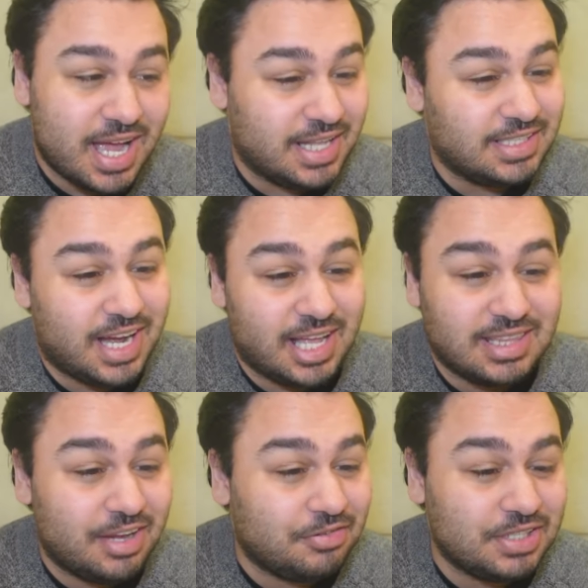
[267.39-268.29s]
And yeah, I
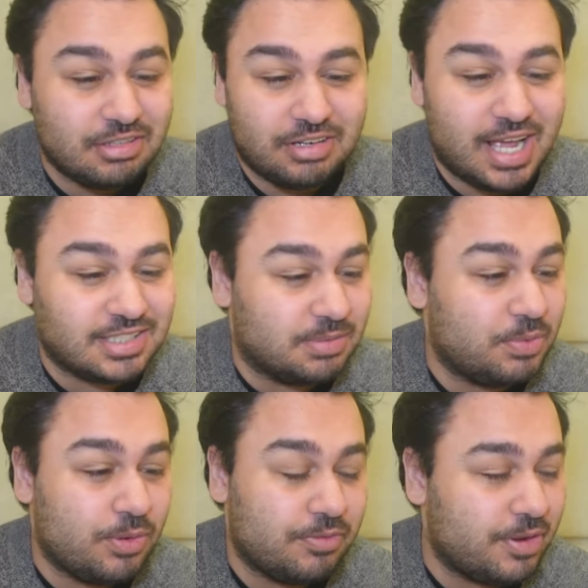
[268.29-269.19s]
definitely need to react to
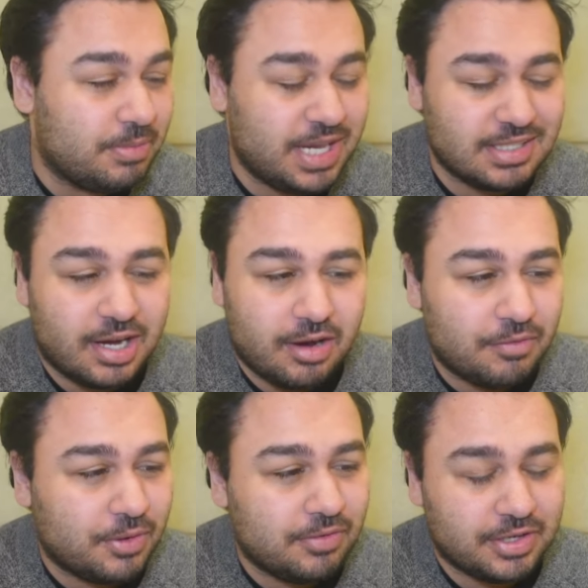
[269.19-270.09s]
more for him. He has like a
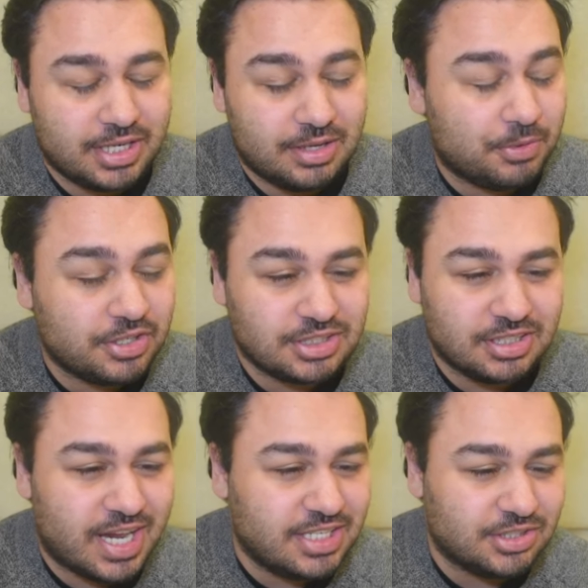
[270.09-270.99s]
voice, a voice
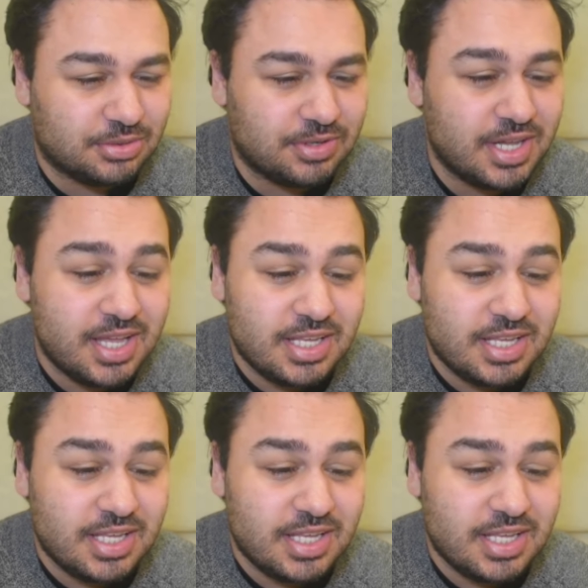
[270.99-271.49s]
an angel.